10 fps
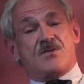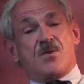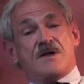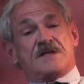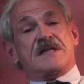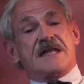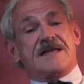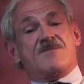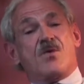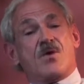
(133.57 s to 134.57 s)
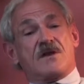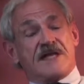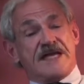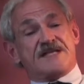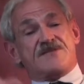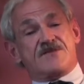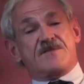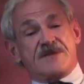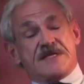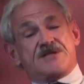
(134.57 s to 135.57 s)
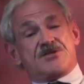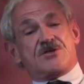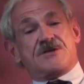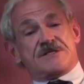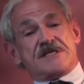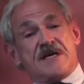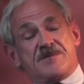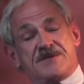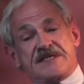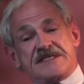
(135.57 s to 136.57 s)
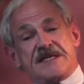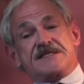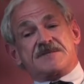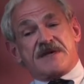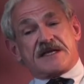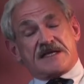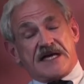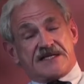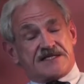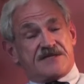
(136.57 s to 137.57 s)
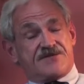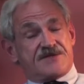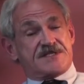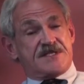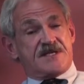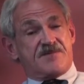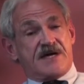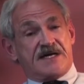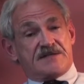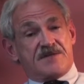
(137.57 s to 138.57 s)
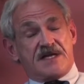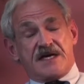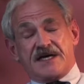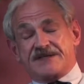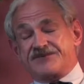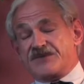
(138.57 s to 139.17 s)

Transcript: one claim more or less for a big insurance company doesn't make a lot of difference to their bottom line.